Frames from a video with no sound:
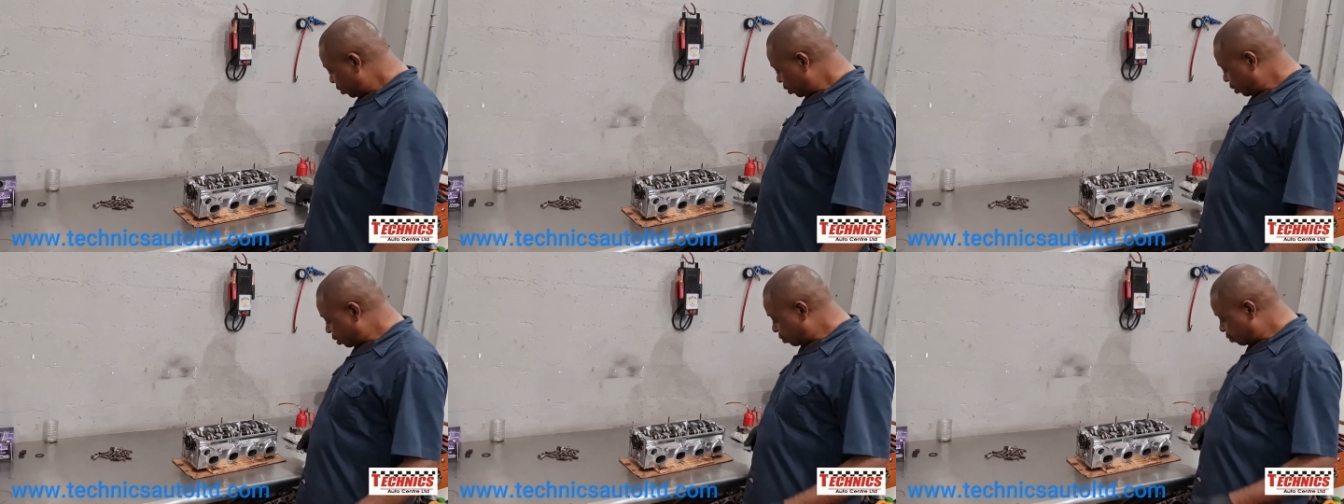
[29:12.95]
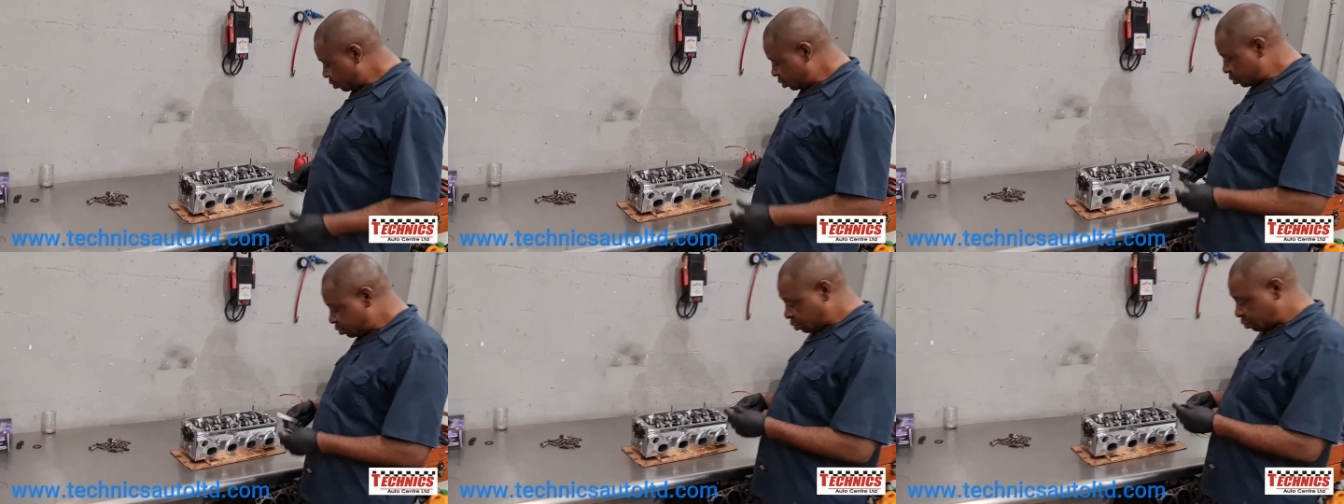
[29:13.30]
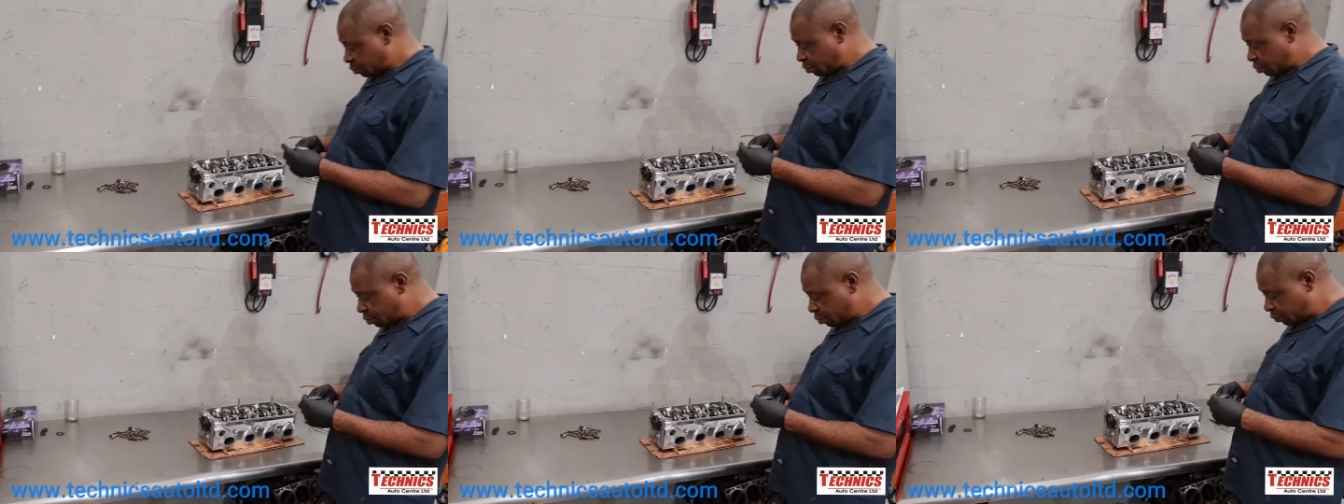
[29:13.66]
And we'll
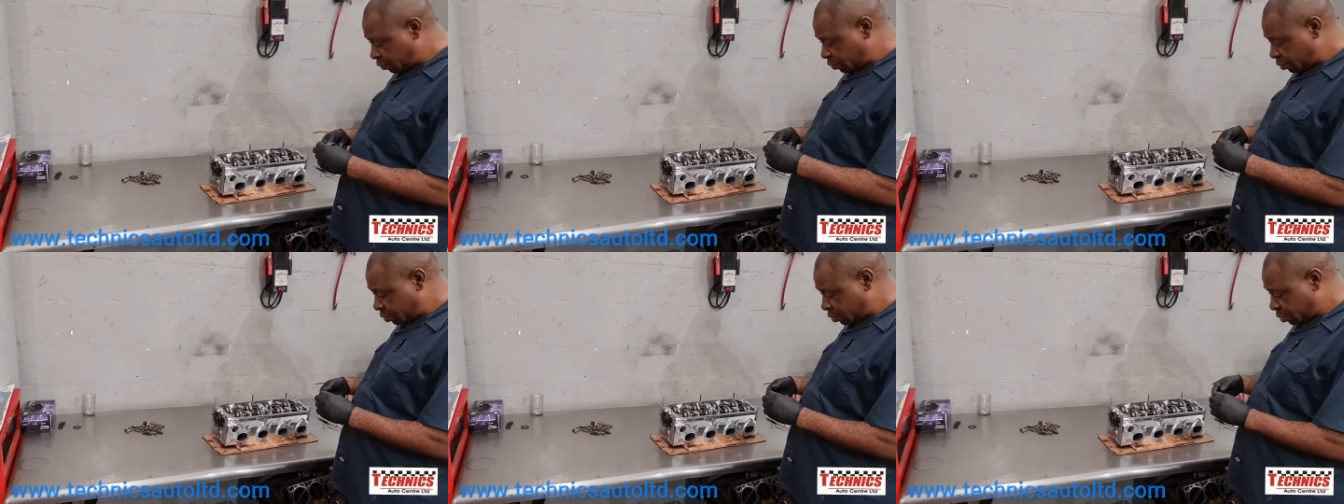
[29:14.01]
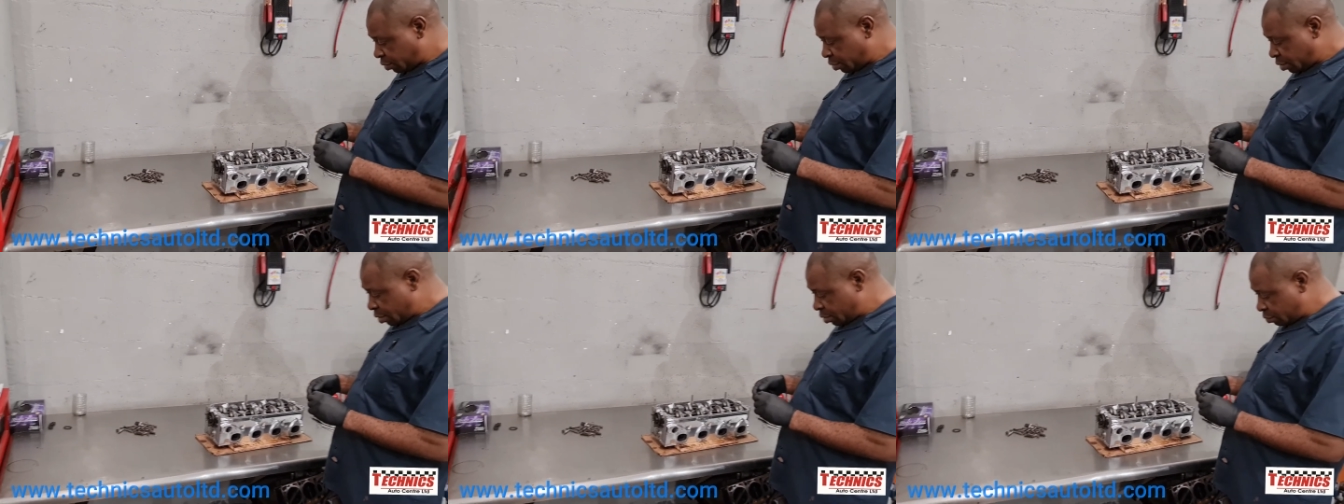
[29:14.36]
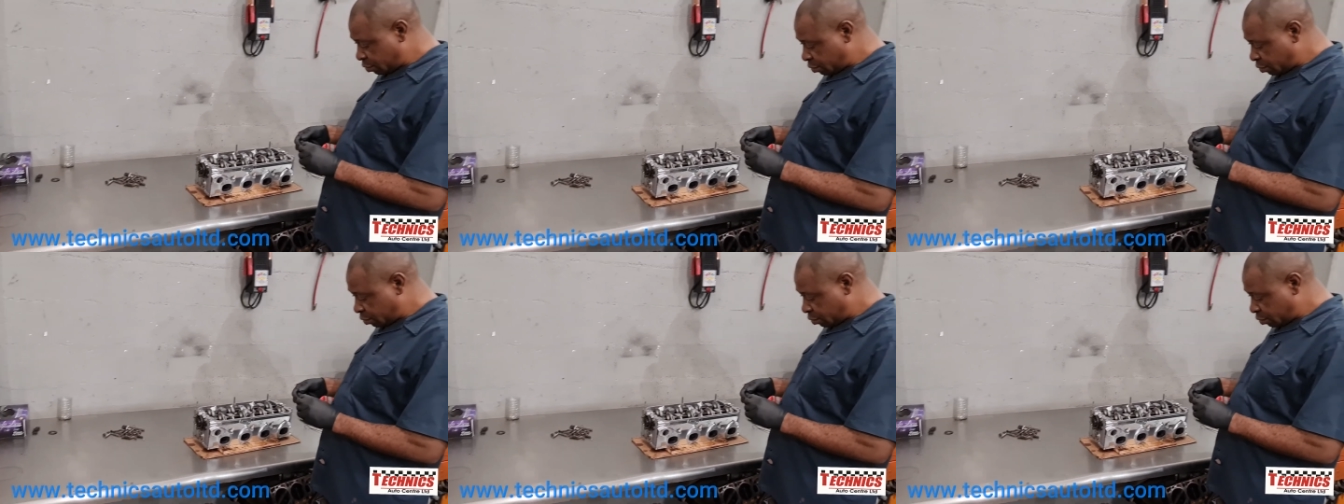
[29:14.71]
just look for it. I'll